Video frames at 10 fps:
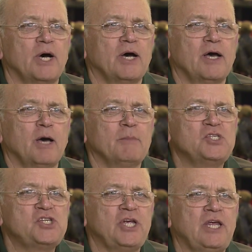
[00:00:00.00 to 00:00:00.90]
a, a
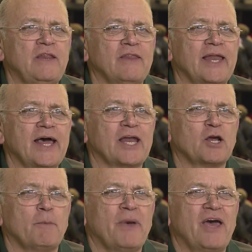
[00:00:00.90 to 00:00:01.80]
machine that had a
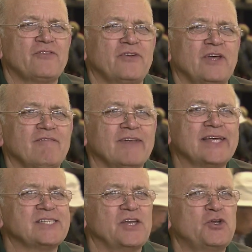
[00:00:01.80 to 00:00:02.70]
capacity of
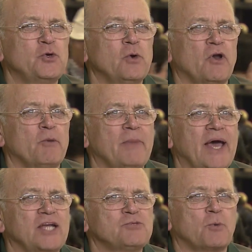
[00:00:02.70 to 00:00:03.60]
less than two hundred
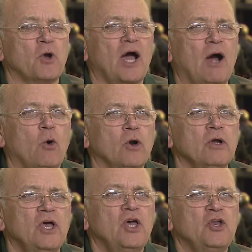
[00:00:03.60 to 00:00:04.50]
bags per hour
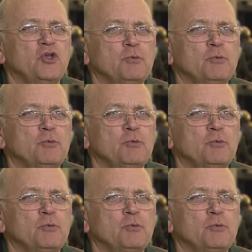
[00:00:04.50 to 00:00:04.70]
to